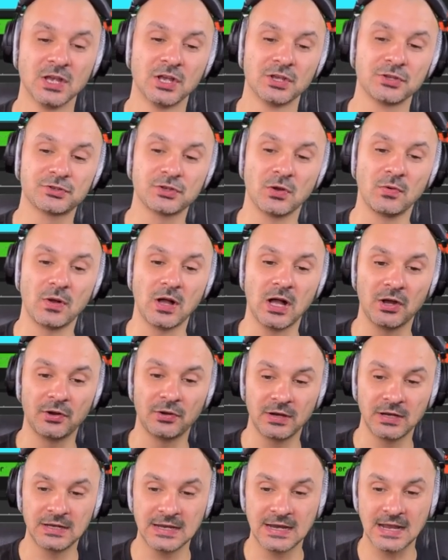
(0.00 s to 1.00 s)
So I
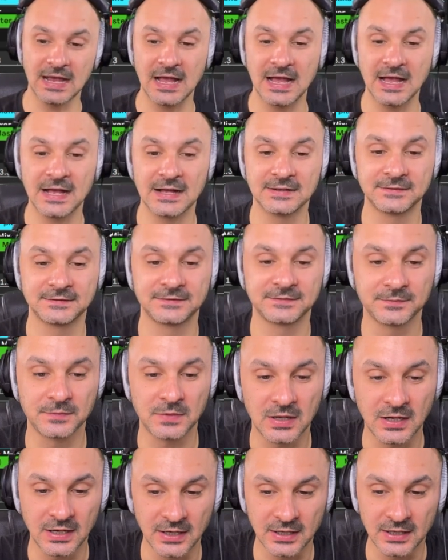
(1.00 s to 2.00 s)
already have
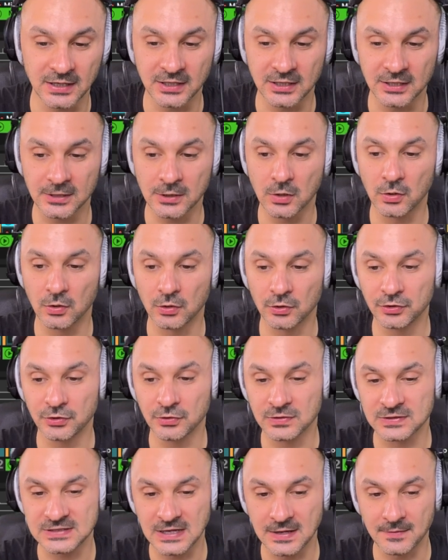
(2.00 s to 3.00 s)
my
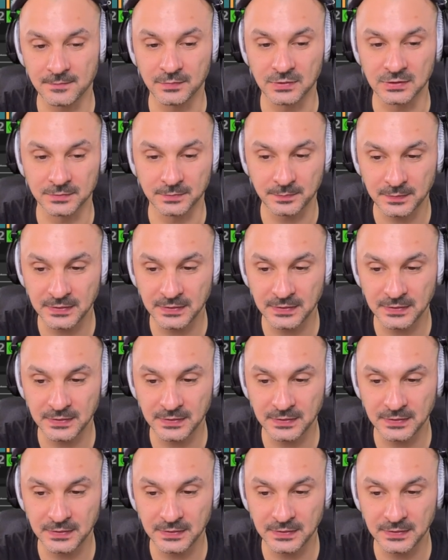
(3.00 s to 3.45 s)
audio sample